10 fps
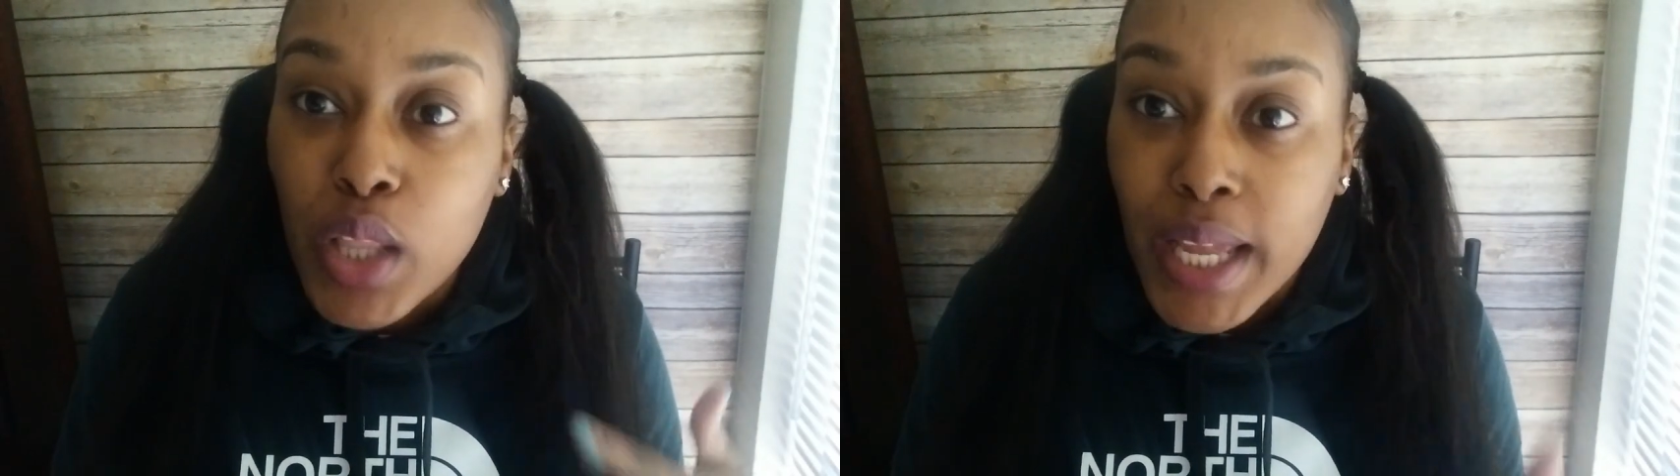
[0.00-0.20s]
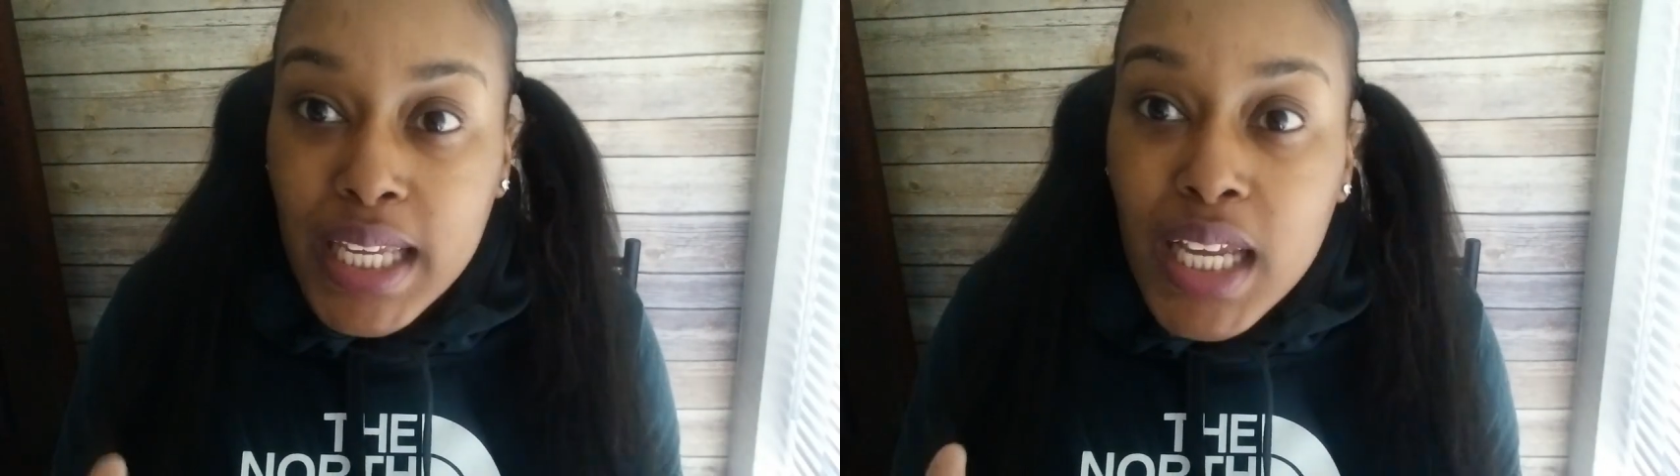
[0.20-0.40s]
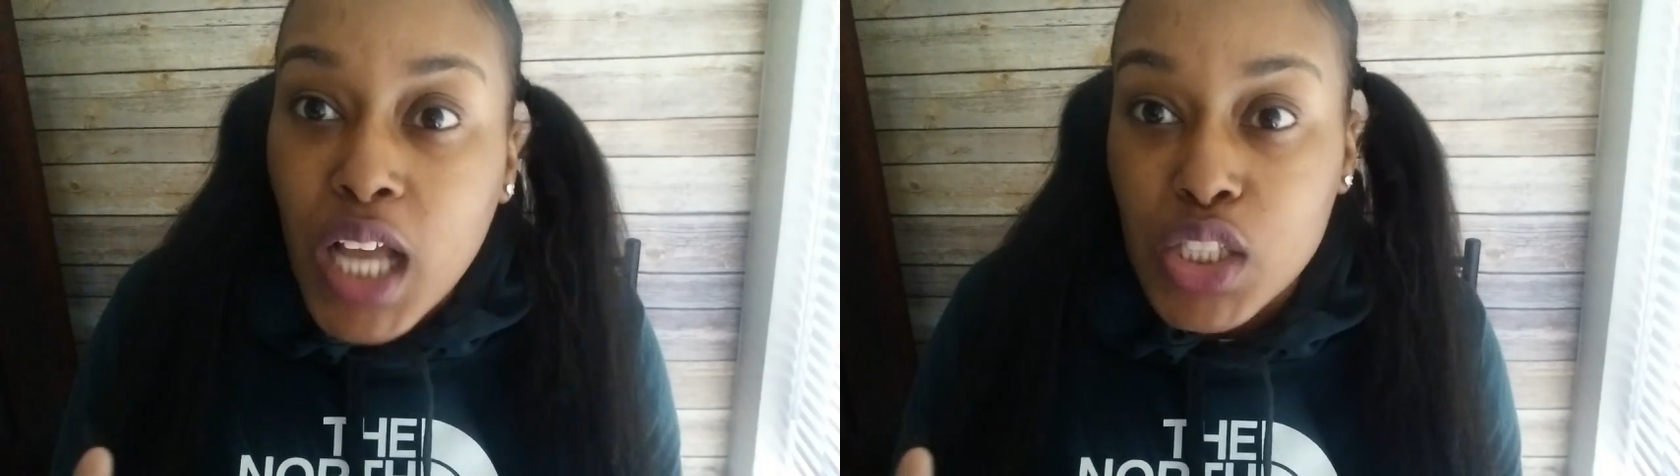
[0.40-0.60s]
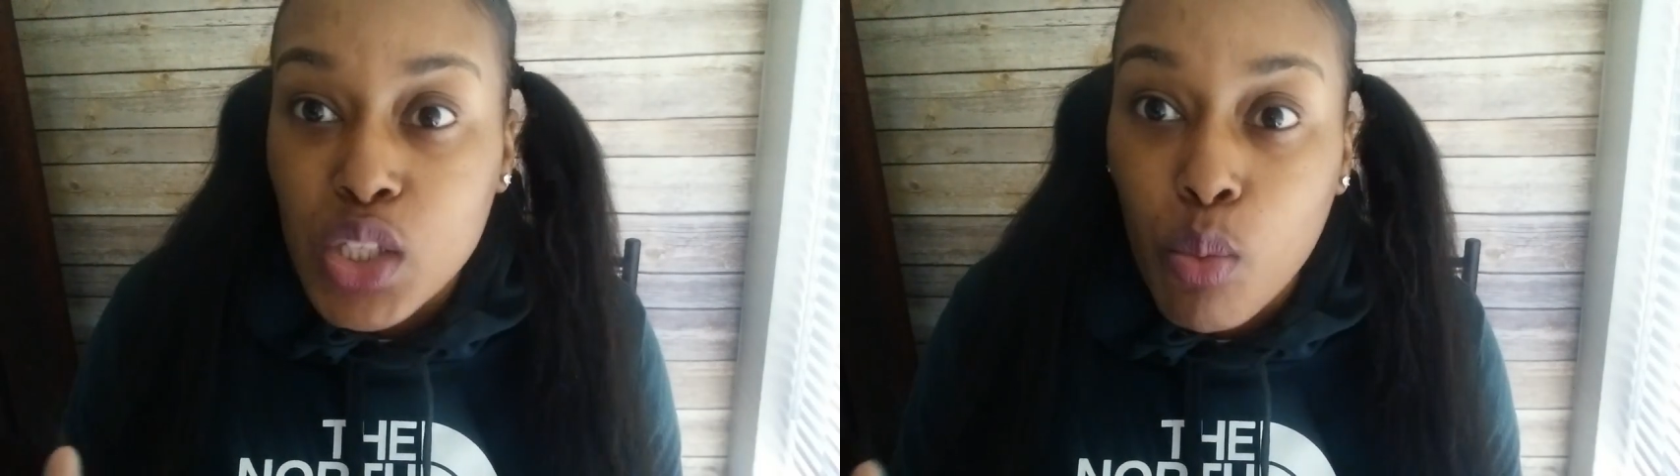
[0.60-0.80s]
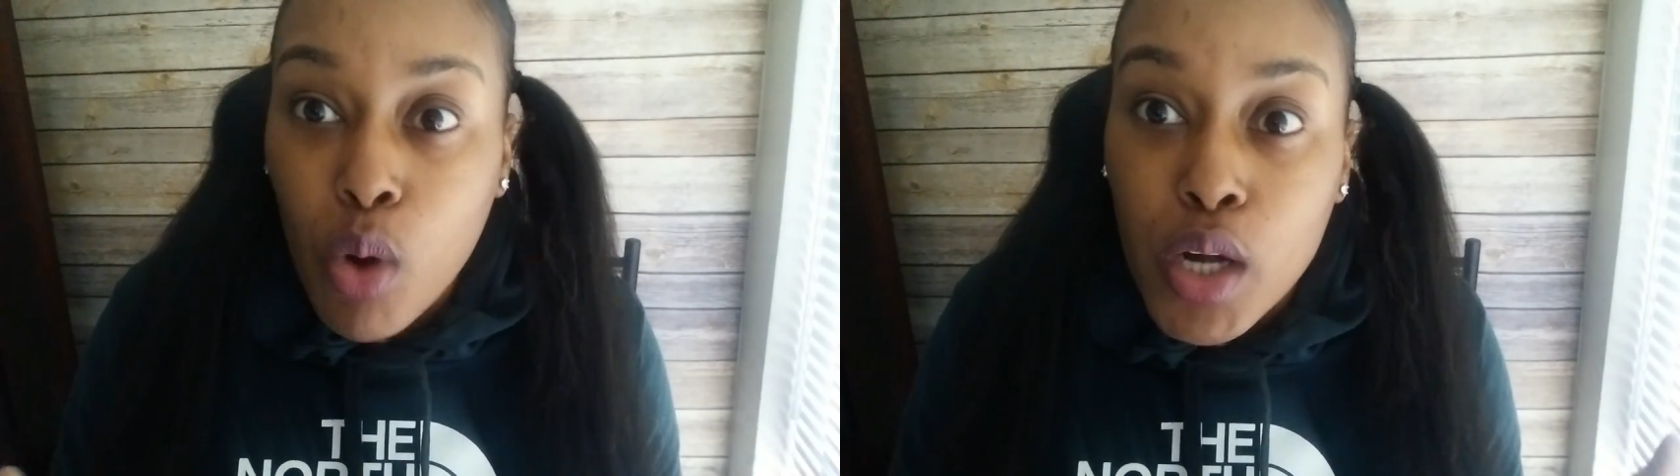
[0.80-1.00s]
Like, he got
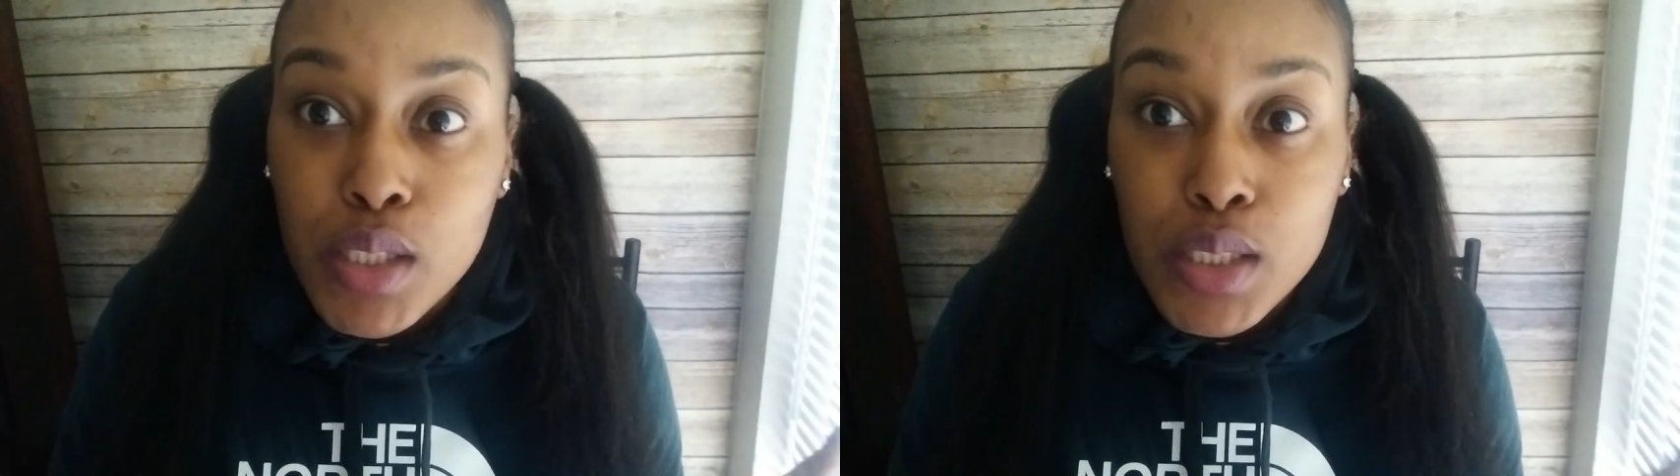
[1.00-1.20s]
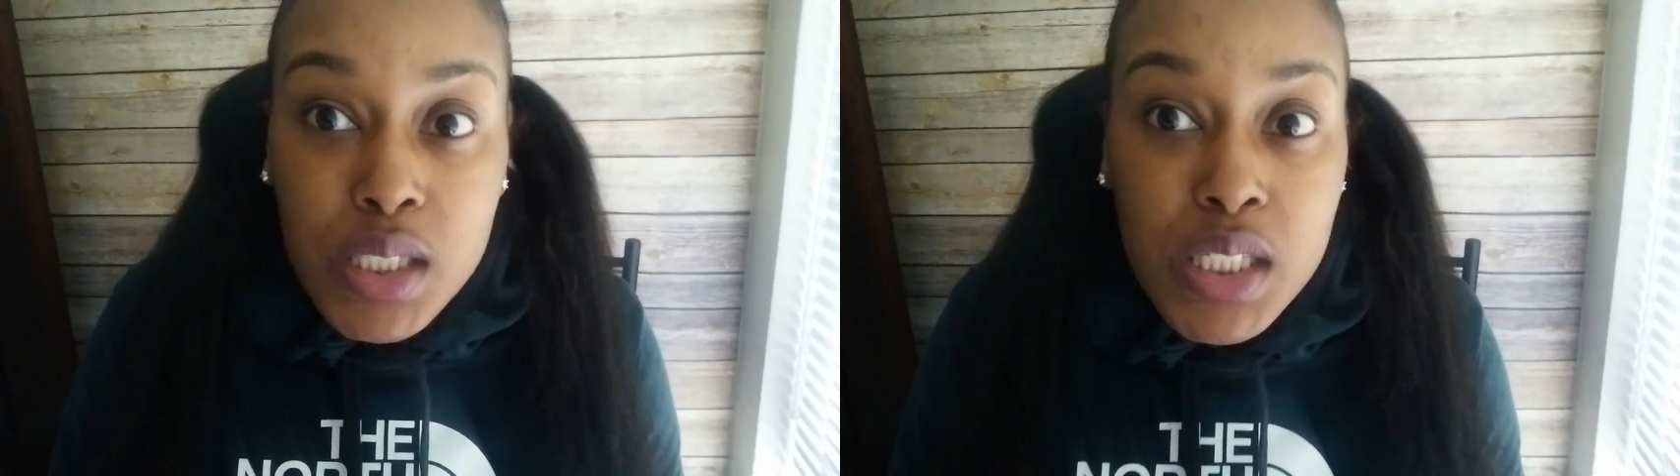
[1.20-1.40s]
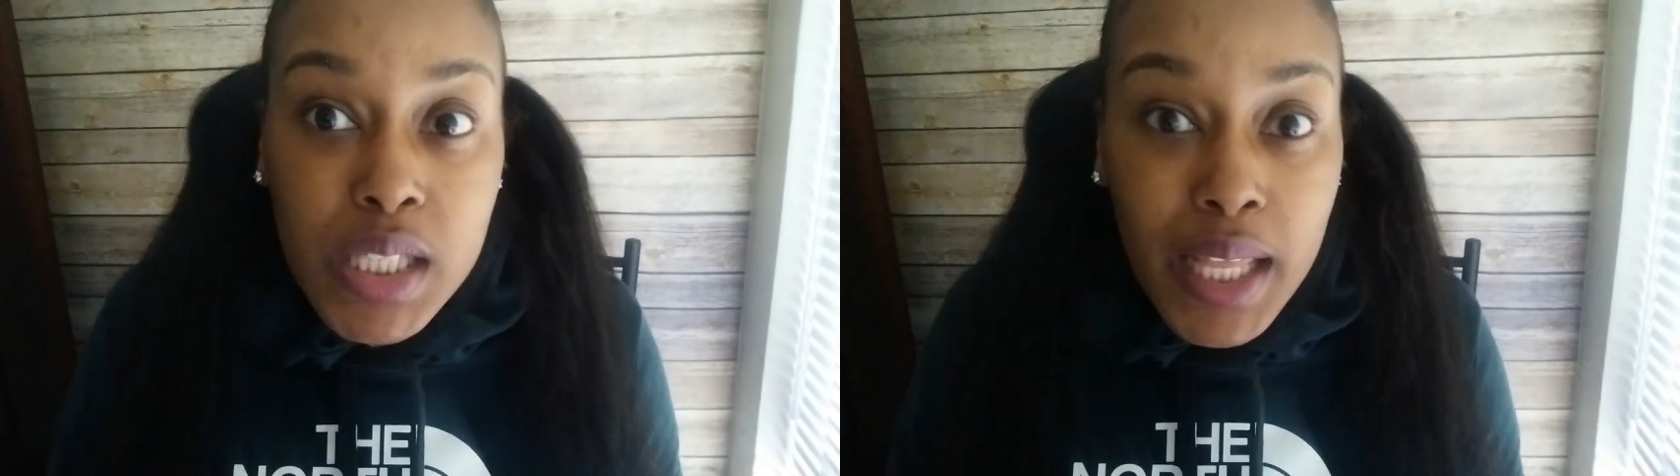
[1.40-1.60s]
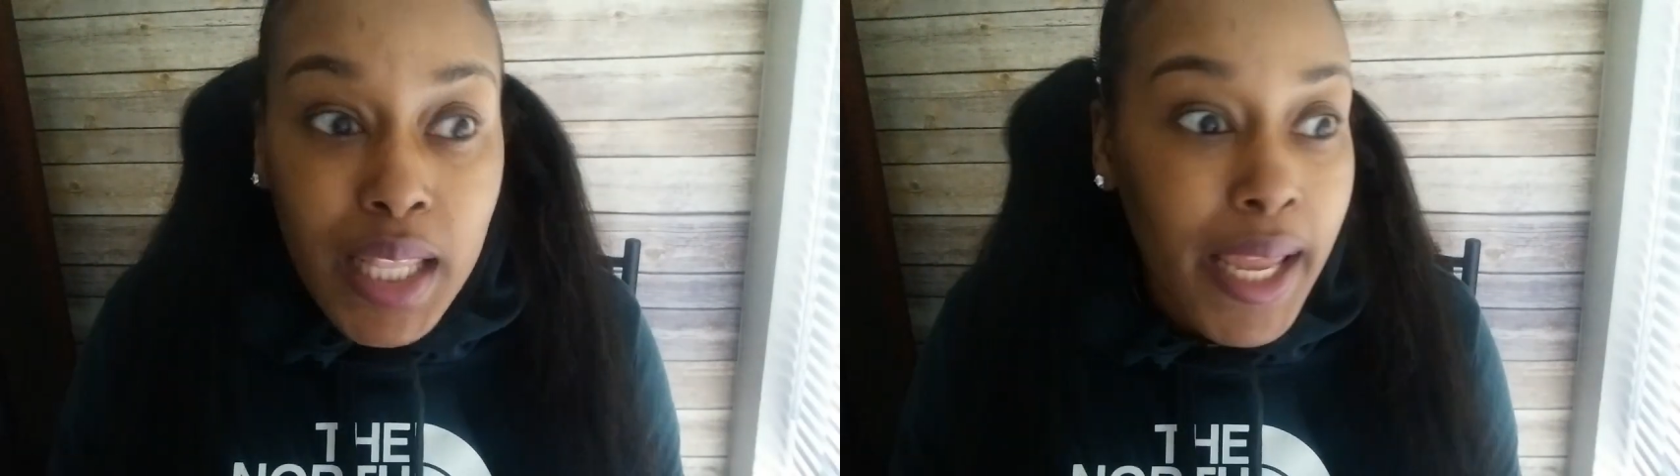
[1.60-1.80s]
some words to say.